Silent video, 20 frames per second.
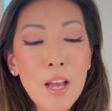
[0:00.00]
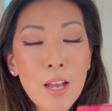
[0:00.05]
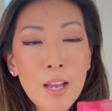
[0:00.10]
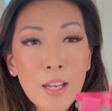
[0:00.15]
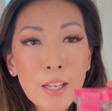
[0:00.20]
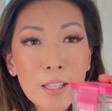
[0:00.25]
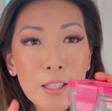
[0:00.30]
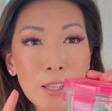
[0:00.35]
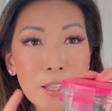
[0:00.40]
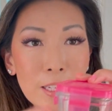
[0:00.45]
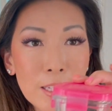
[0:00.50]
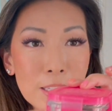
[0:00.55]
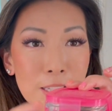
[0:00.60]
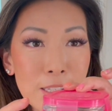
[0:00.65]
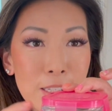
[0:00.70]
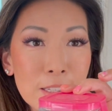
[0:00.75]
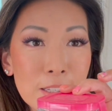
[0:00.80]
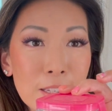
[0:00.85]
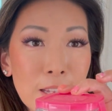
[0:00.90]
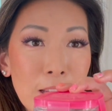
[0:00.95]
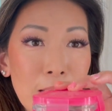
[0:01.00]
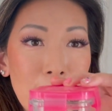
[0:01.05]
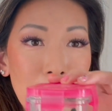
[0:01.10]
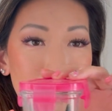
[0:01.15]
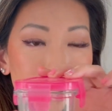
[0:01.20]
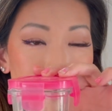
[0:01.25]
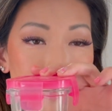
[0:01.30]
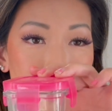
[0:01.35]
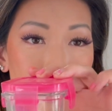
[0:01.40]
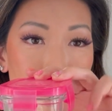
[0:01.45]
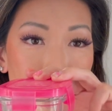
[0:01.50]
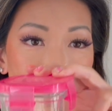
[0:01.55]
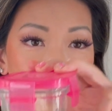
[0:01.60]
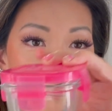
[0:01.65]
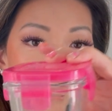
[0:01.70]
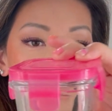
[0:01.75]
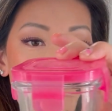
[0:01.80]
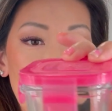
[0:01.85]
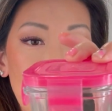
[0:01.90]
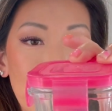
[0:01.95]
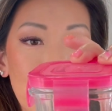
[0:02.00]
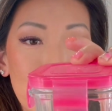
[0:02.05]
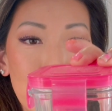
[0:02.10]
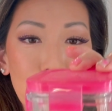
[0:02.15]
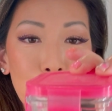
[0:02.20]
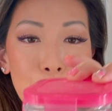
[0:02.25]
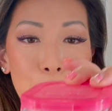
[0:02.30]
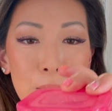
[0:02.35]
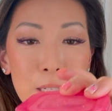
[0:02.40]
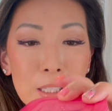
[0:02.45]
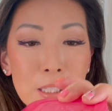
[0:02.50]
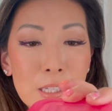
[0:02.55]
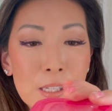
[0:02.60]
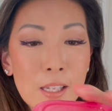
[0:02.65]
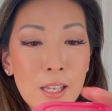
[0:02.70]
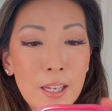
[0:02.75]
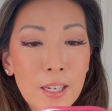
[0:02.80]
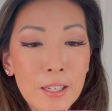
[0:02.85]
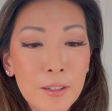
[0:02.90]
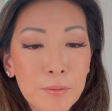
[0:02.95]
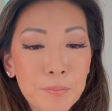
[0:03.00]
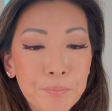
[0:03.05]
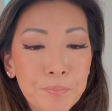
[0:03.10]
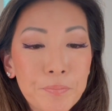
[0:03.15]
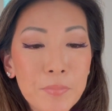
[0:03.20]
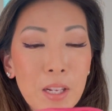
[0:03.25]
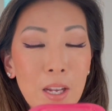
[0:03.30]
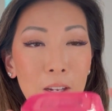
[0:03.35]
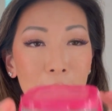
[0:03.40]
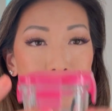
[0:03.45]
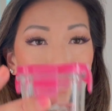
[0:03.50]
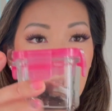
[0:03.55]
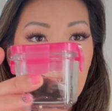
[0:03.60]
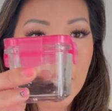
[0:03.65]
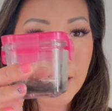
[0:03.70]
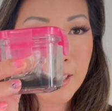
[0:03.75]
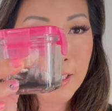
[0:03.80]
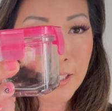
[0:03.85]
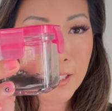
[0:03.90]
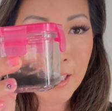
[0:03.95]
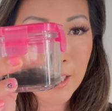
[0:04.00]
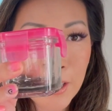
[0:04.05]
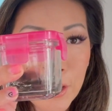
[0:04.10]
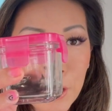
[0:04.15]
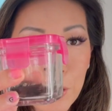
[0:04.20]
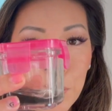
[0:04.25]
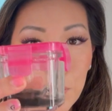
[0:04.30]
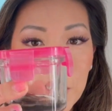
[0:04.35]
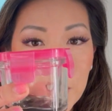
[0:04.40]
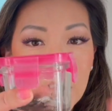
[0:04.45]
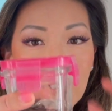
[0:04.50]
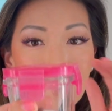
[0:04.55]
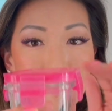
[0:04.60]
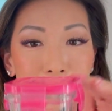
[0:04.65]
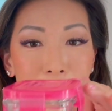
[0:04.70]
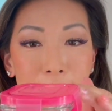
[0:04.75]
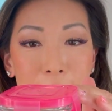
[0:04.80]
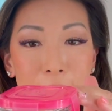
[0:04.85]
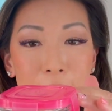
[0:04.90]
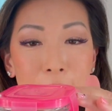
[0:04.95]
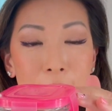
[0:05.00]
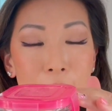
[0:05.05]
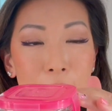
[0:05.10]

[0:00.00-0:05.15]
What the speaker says: This is like 10 times better though. It's like a glass container with a lid.